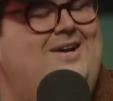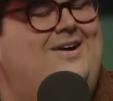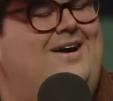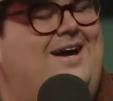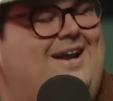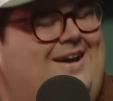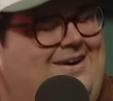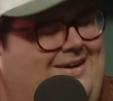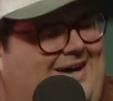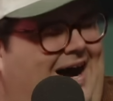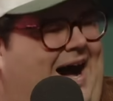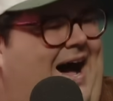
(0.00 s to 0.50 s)

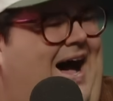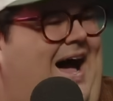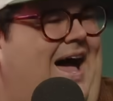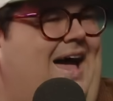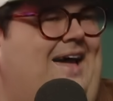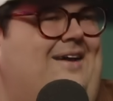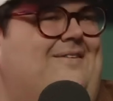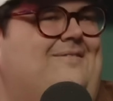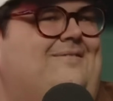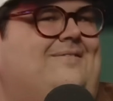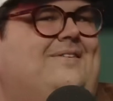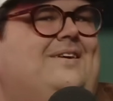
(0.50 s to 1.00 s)
and
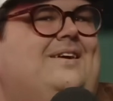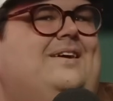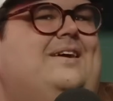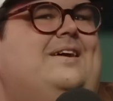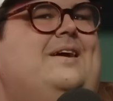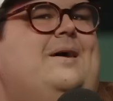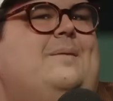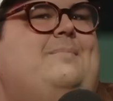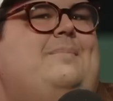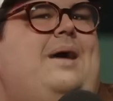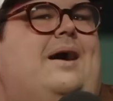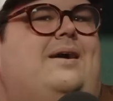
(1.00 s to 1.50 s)

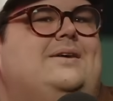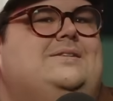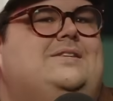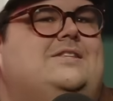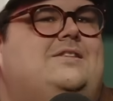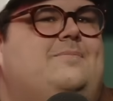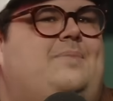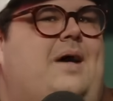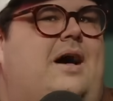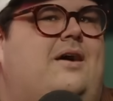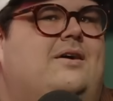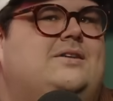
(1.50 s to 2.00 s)
alive. Malice at
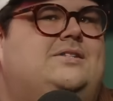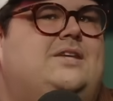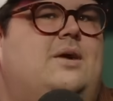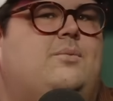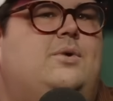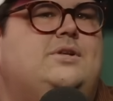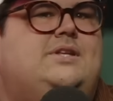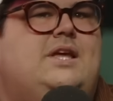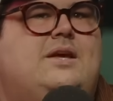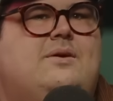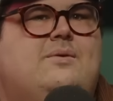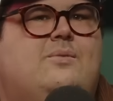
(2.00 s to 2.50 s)
the Palace. Yeah,
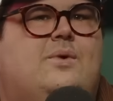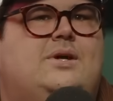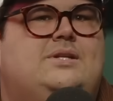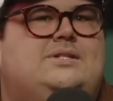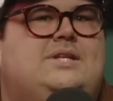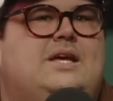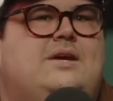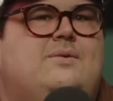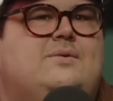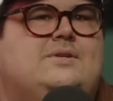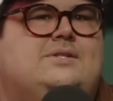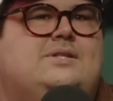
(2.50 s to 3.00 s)
what
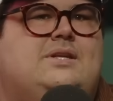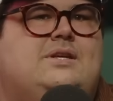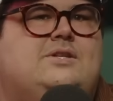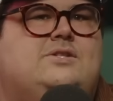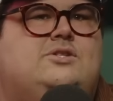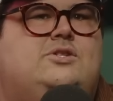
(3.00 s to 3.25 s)
date was this?